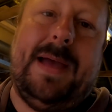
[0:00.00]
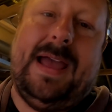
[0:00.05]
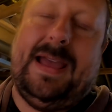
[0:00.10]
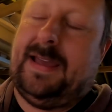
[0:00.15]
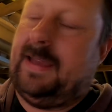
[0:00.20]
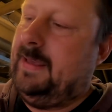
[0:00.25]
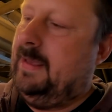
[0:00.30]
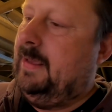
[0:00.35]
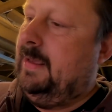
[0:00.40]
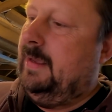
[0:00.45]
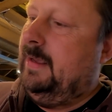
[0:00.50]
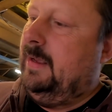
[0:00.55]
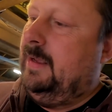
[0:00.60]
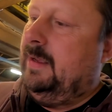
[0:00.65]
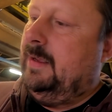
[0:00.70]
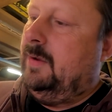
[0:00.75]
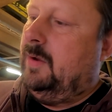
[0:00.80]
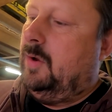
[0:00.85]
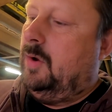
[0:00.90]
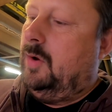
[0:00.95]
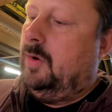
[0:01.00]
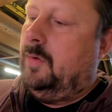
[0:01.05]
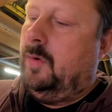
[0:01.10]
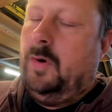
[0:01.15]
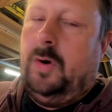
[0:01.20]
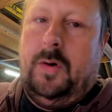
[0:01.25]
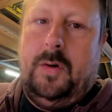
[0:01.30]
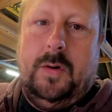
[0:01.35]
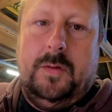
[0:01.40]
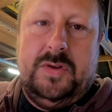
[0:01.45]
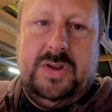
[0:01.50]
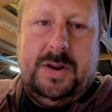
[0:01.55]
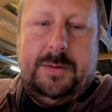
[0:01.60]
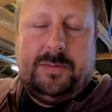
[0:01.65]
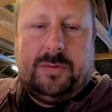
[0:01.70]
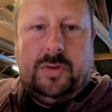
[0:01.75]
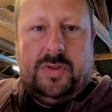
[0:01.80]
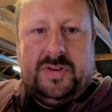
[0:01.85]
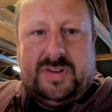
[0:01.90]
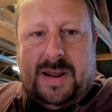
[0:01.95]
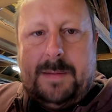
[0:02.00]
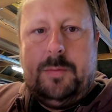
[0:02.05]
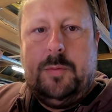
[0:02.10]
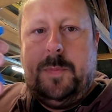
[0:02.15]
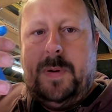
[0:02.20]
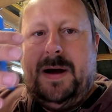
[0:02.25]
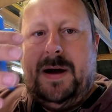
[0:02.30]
back, it's got the double